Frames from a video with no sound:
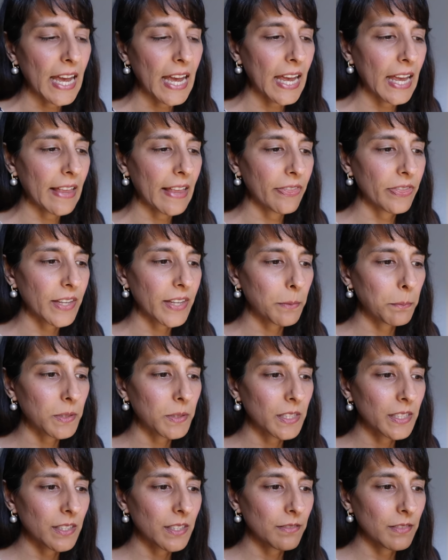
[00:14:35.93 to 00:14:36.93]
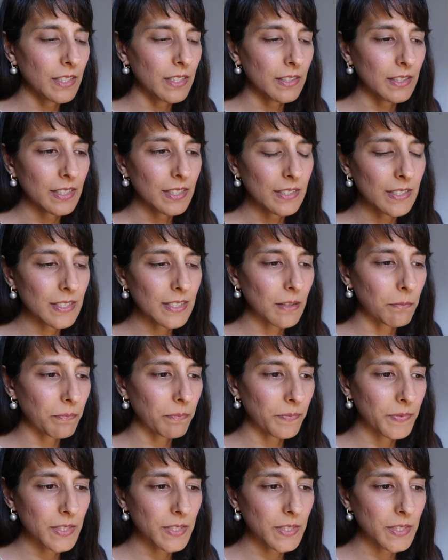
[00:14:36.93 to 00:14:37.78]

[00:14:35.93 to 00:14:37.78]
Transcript: and they believe that there's some,